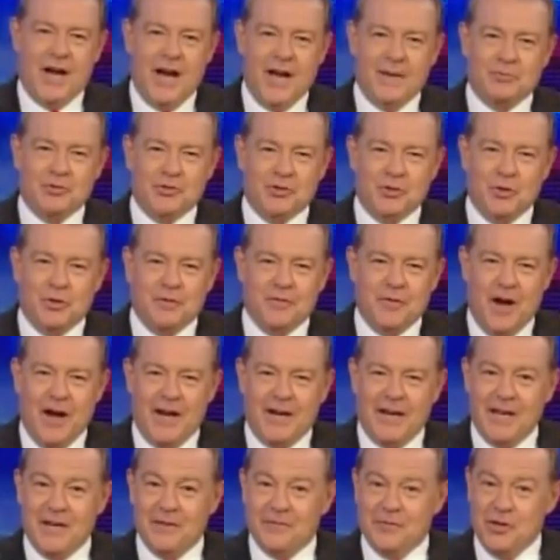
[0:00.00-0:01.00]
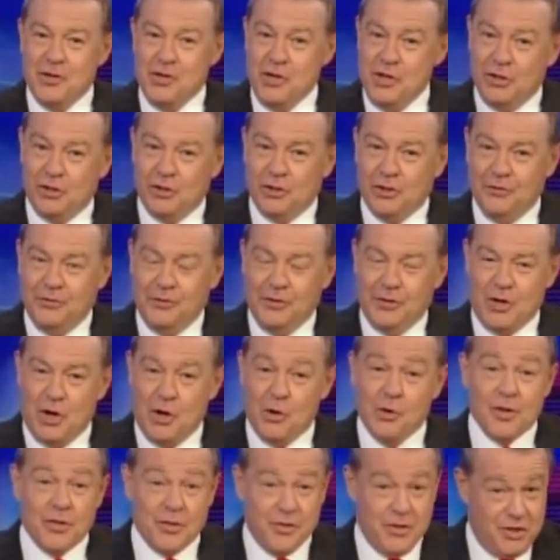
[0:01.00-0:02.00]
I'm Stuart Varney in for Neil
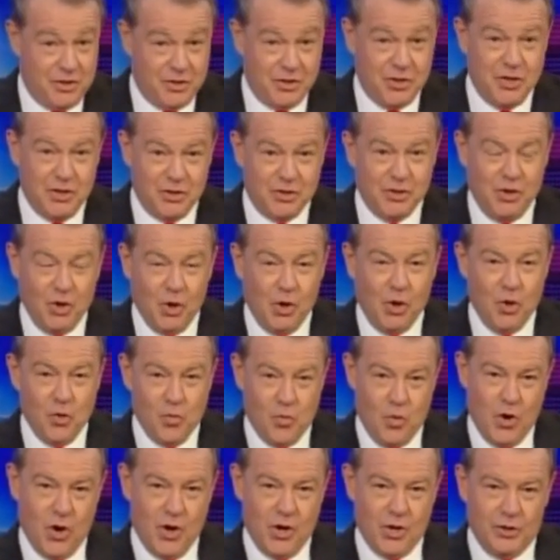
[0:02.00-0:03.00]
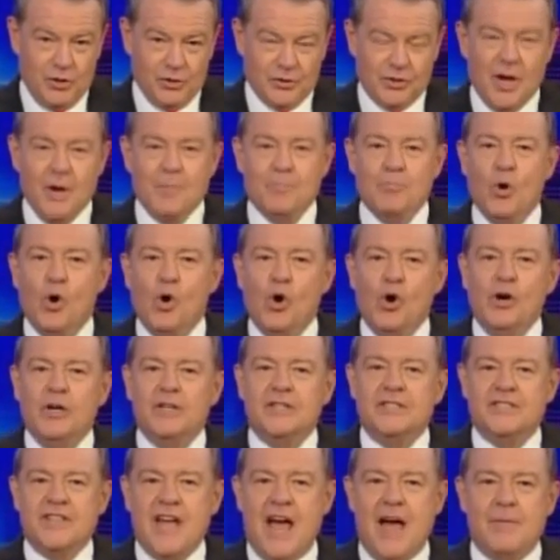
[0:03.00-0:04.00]
Cavuto. This is your world. More
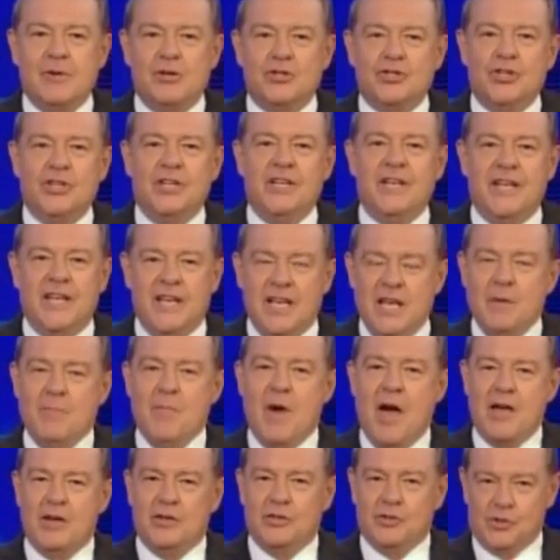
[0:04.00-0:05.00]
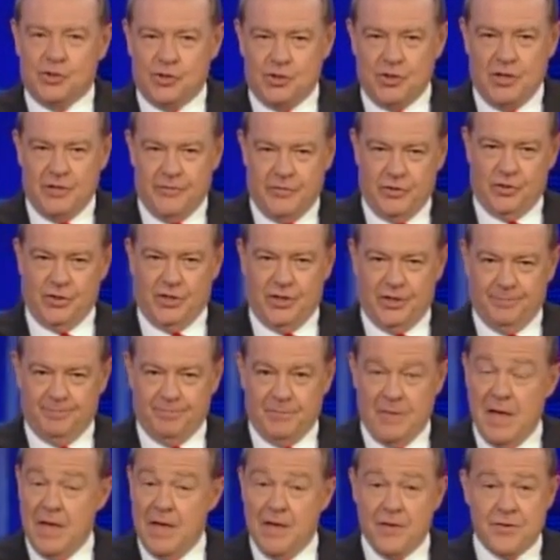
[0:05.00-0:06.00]
damaging emails surfacing.
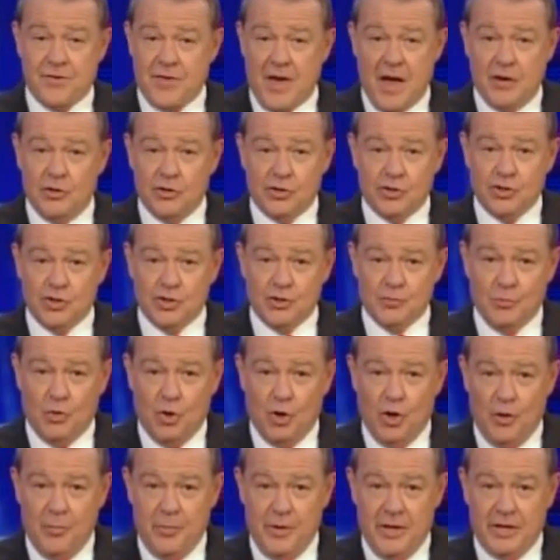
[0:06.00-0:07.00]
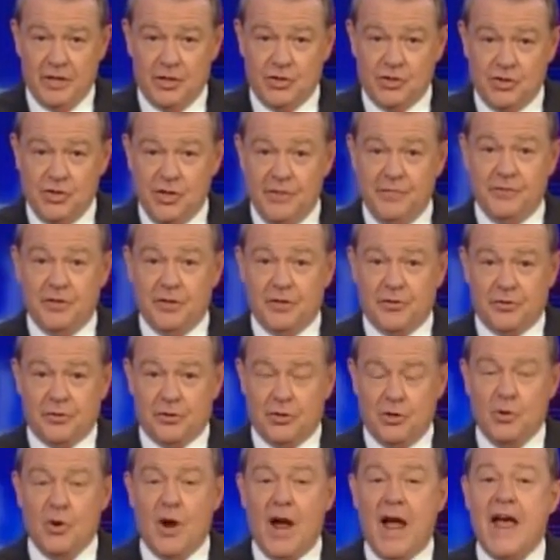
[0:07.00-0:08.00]
Thousands more being sifted
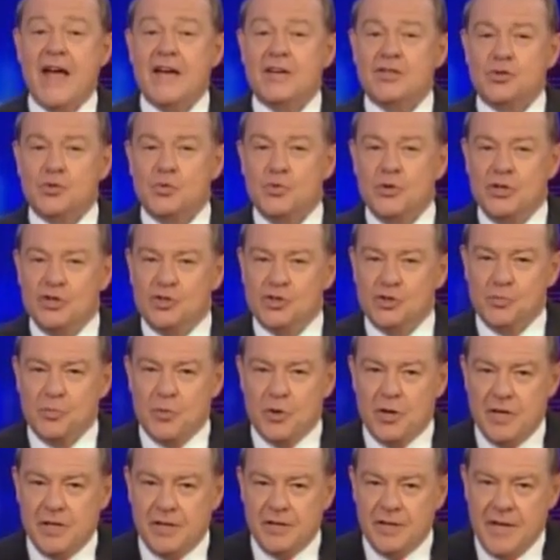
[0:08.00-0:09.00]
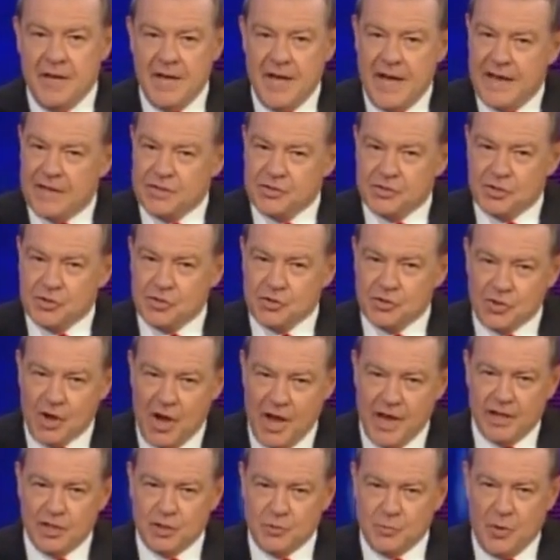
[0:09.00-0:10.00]
through as we speak as the
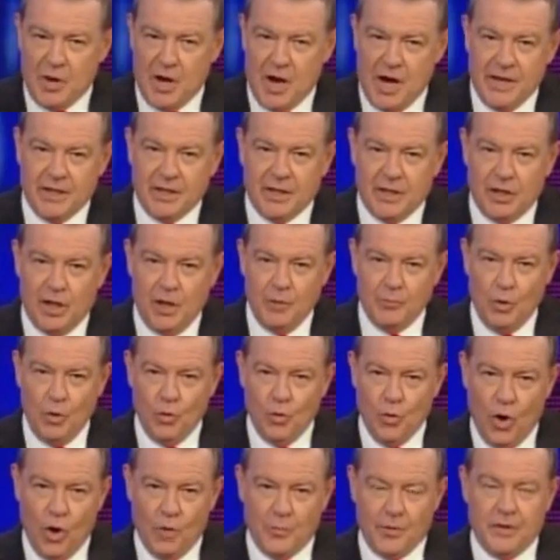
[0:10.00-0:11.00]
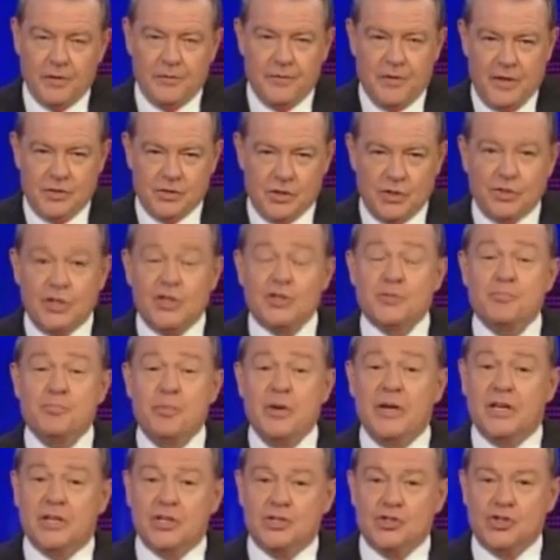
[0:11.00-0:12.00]
science behind global warming faces its
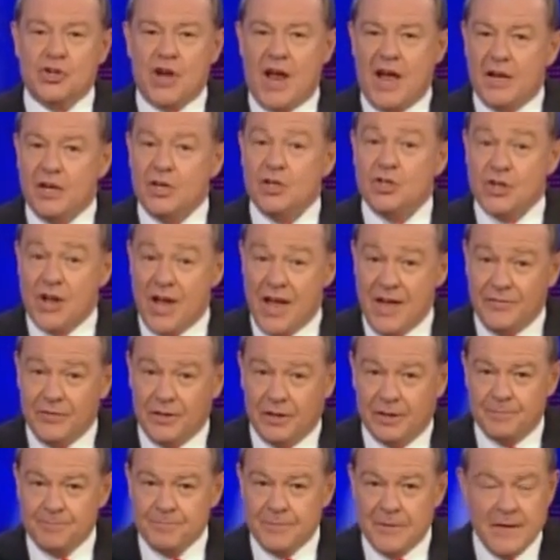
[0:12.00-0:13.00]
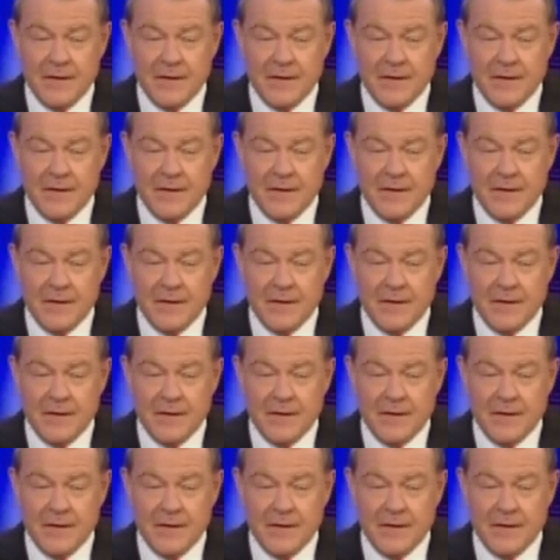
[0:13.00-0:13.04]
biggest challenge ever.